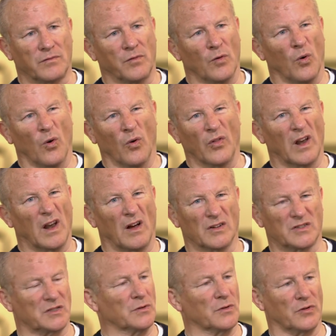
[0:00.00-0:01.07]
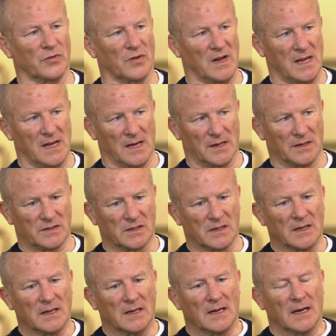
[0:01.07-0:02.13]
for the last 2 or 3 years.
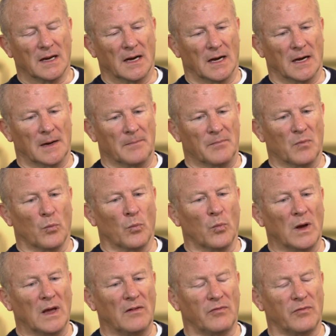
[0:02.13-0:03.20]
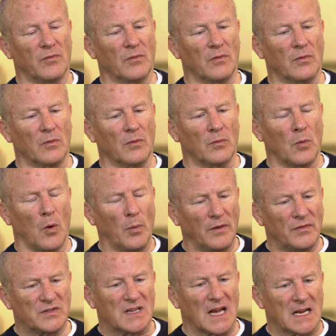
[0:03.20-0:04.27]
What
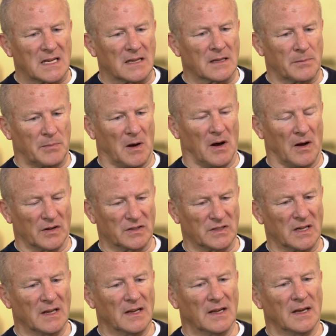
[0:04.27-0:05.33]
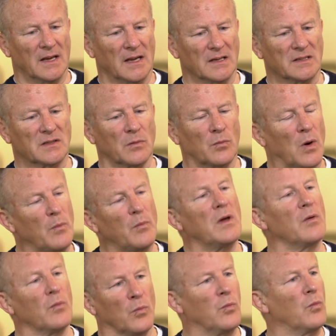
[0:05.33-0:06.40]
we've said in the past is that
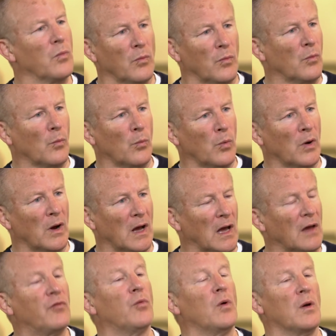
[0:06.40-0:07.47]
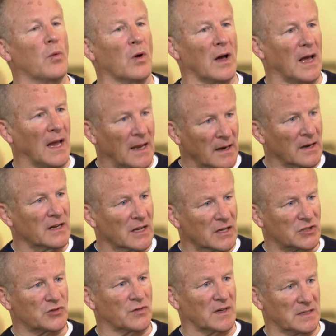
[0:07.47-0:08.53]
if we were in
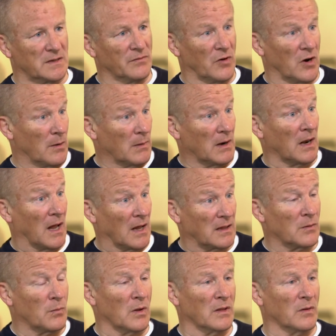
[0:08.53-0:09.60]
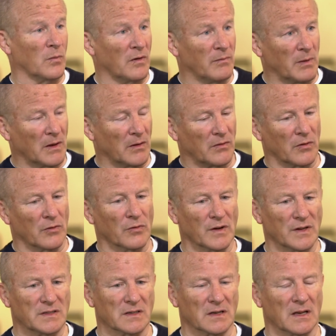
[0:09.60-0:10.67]
a stressed environment like the one that we've been through
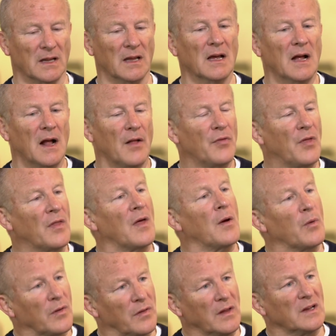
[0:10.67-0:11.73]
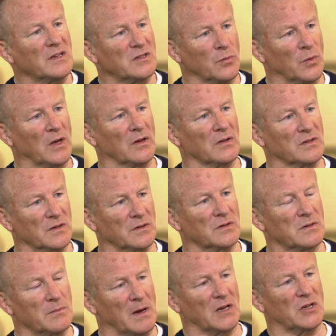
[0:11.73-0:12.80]
recently, that there were things that we could
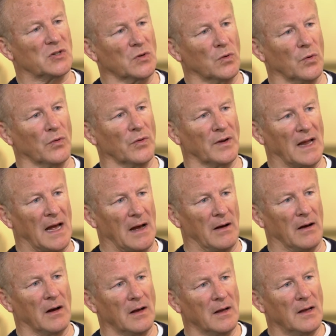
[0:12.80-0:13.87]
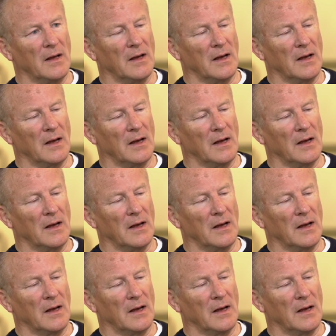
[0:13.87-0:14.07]
do to make sure that our